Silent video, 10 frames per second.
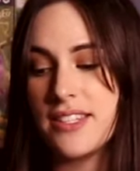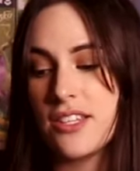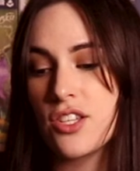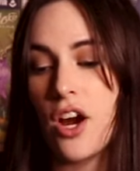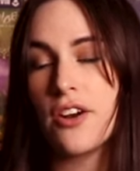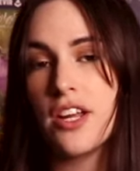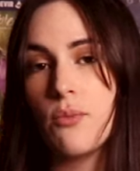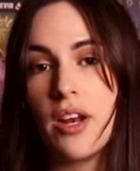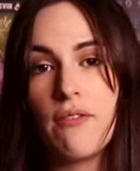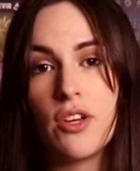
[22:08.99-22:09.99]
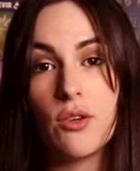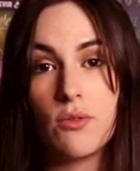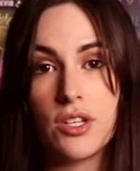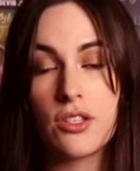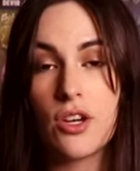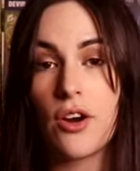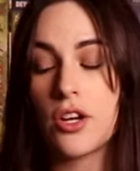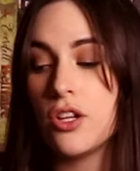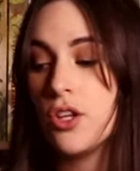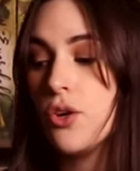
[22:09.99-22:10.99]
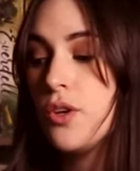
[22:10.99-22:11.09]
discarded, whenever you discard a clue,